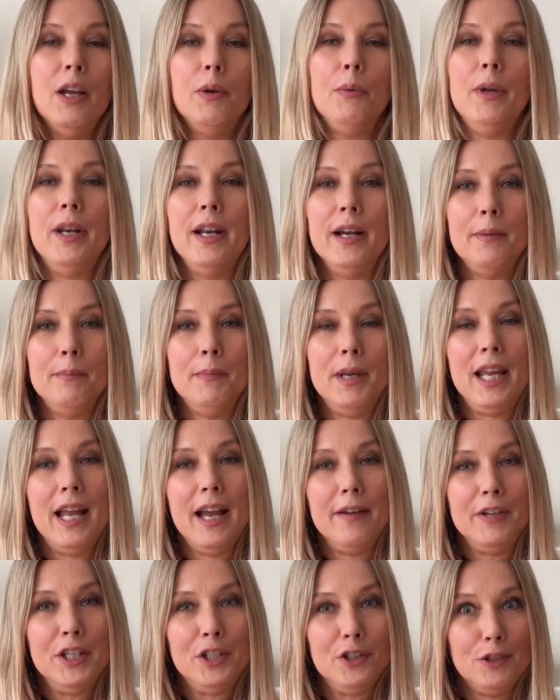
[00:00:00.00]
without me
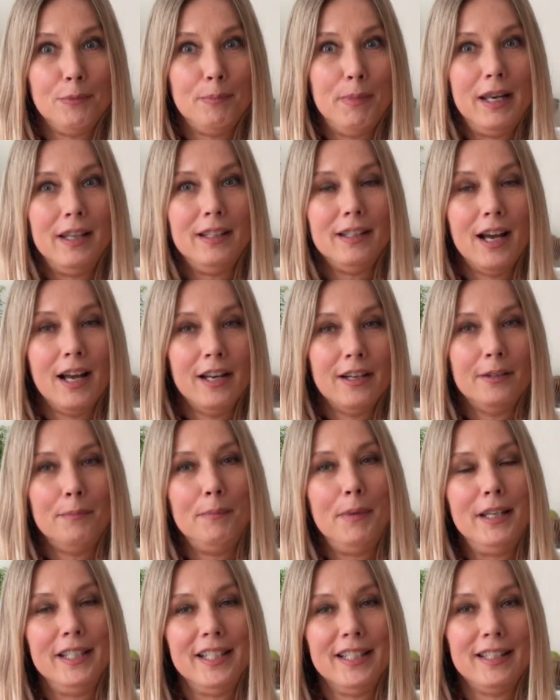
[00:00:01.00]
having to spell it 100
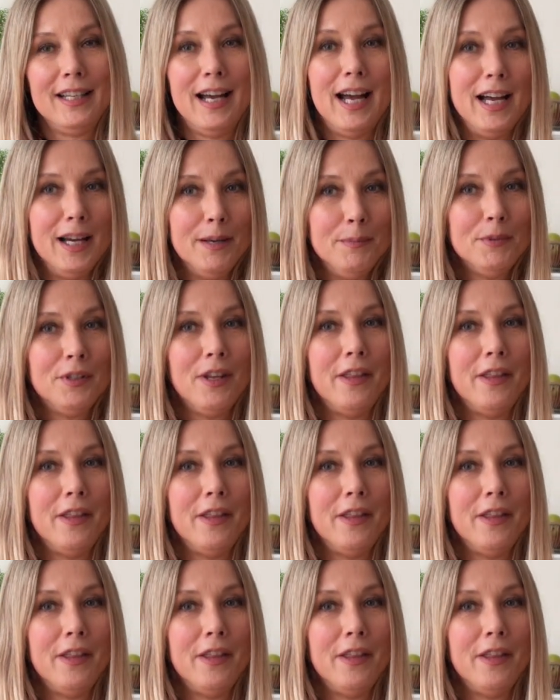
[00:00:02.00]
million times,